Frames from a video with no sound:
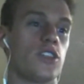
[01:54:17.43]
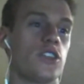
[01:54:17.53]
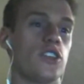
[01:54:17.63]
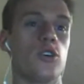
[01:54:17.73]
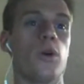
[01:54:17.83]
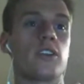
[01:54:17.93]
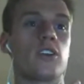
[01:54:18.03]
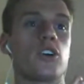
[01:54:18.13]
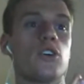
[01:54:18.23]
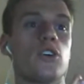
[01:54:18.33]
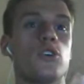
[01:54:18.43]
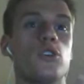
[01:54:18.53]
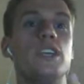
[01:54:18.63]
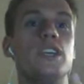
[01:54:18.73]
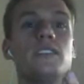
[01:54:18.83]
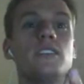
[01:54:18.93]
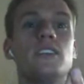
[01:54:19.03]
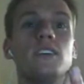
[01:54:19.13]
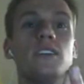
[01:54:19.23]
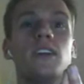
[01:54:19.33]
The one girl who needs
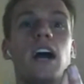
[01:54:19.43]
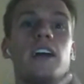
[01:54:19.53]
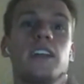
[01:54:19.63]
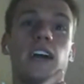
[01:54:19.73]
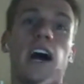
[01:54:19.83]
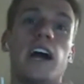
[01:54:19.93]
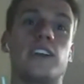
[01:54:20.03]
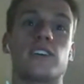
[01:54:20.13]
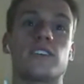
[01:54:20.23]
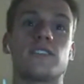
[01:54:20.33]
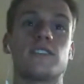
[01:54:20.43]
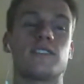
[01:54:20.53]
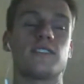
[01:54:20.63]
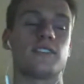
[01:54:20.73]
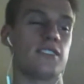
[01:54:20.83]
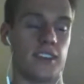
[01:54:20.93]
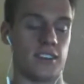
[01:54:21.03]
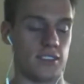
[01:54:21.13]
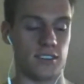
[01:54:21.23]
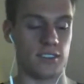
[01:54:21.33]
the guy to guide her.
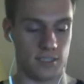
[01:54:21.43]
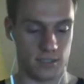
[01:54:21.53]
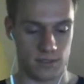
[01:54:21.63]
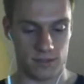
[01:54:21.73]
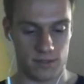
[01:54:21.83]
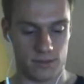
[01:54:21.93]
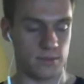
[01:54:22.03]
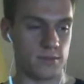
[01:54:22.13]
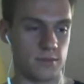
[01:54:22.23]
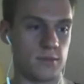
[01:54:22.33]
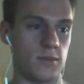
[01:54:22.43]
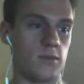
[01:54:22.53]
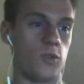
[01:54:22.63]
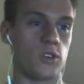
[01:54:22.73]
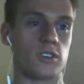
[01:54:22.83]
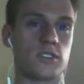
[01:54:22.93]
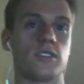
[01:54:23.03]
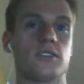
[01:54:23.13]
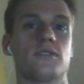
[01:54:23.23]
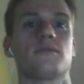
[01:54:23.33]
Like, ugh. Worst.